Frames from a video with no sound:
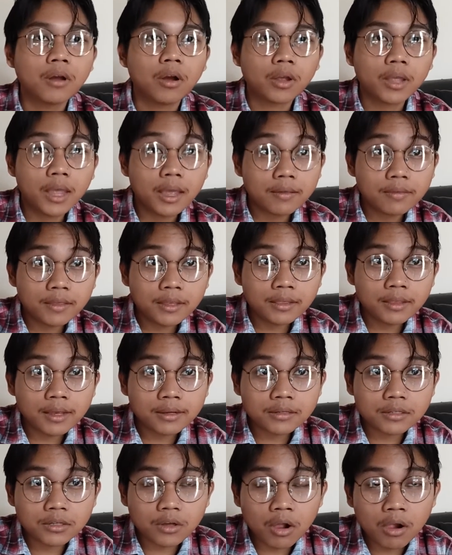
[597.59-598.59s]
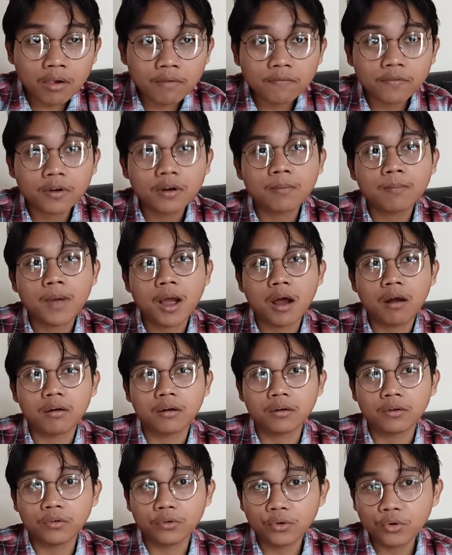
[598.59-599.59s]
Okay, I think that's all from our
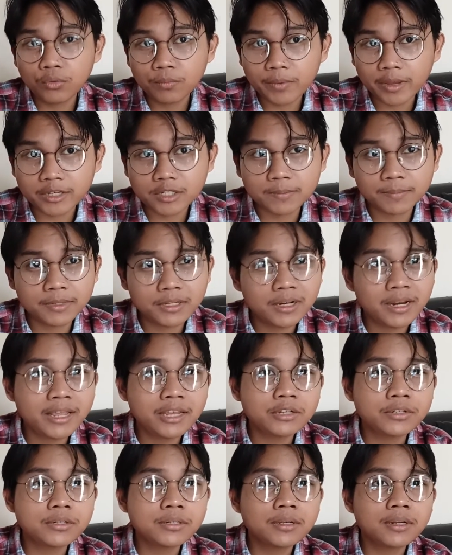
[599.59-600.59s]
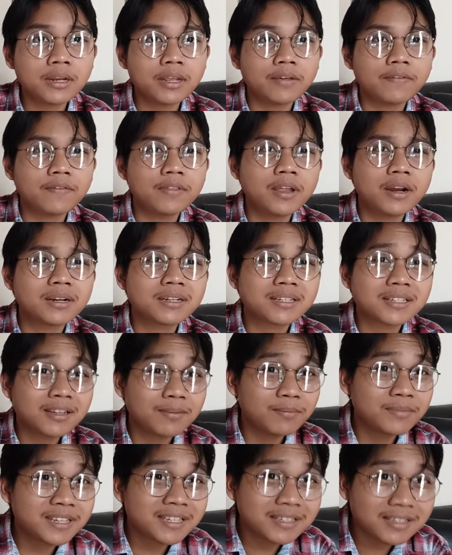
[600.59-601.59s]
group explanation. If there's
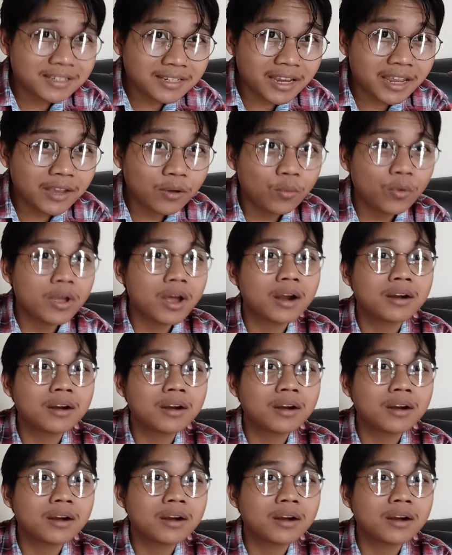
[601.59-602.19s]
some mistake, we are